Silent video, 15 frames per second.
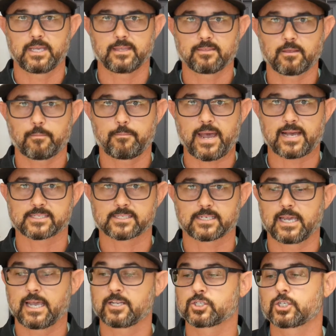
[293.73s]
in the
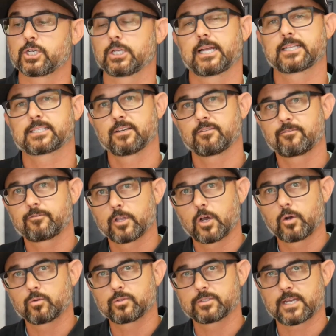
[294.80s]
basket, and she lets it
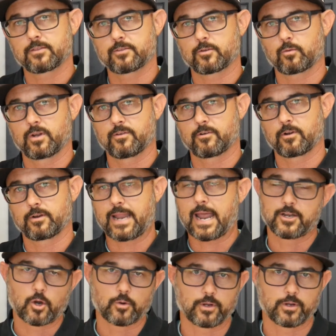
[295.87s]
float down the river. Now, I
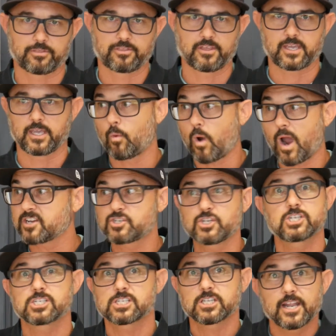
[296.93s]
know you're thinking, why is she
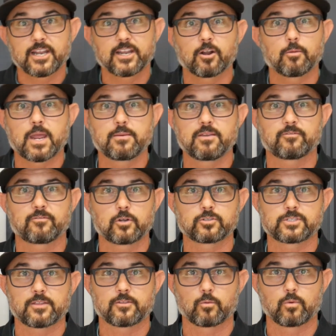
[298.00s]
just letting her baby float
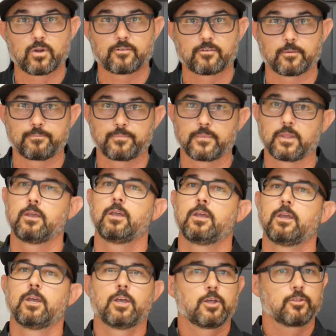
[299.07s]
down the river?
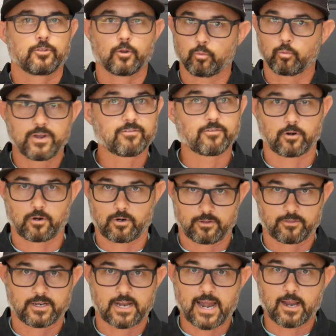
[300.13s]
The river,
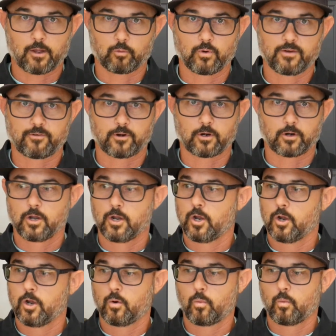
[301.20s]
the Nile River,
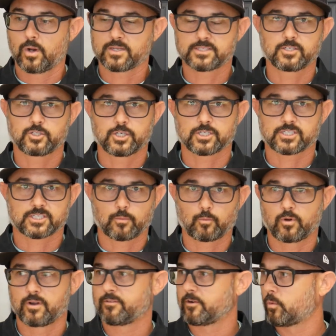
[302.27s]
wasn't just some
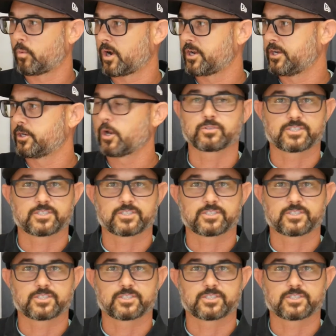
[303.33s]
river where you don't